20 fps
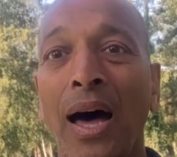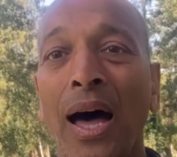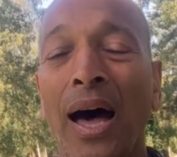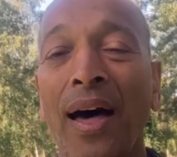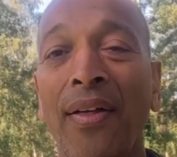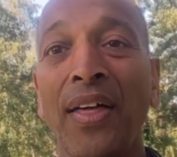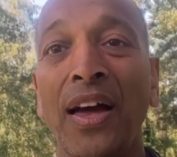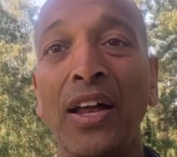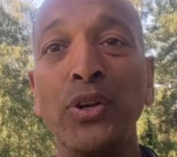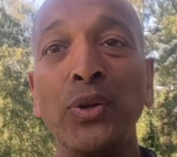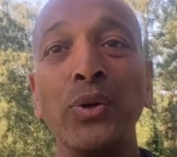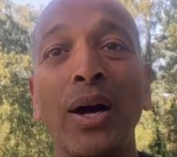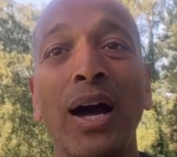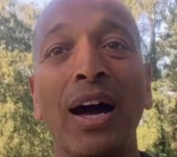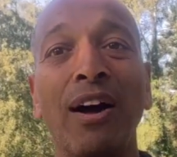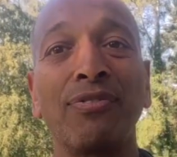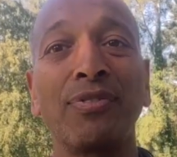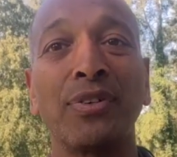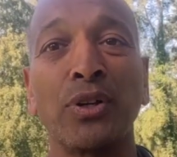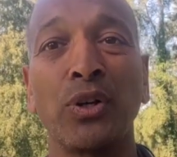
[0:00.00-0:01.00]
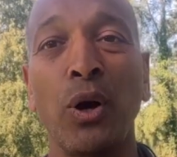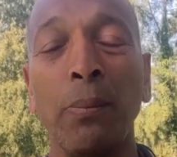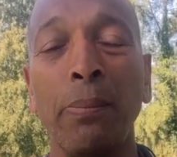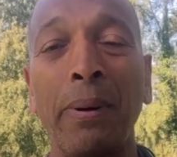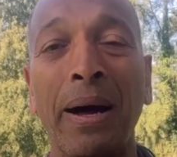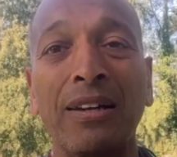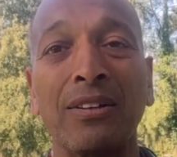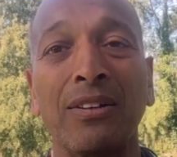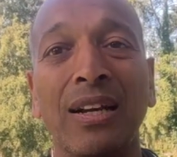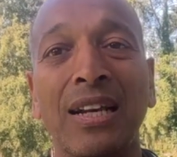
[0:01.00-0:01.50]
and then you have to go
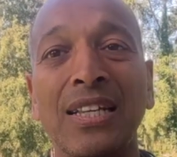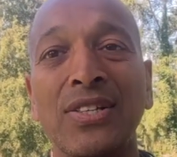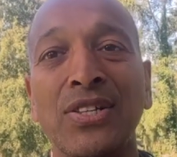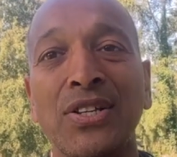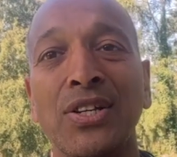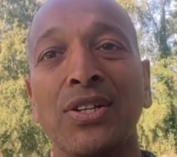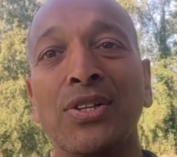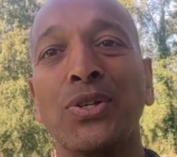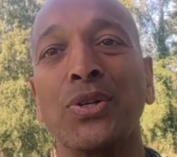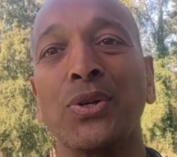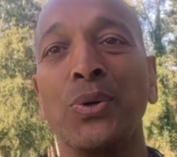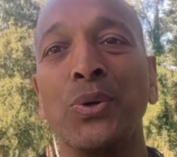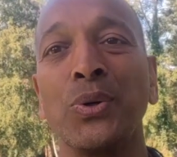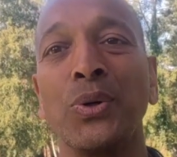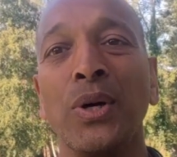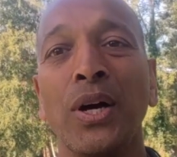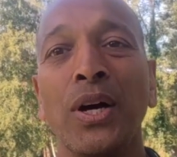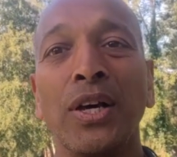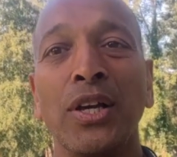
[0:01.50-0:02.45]
back to listening to,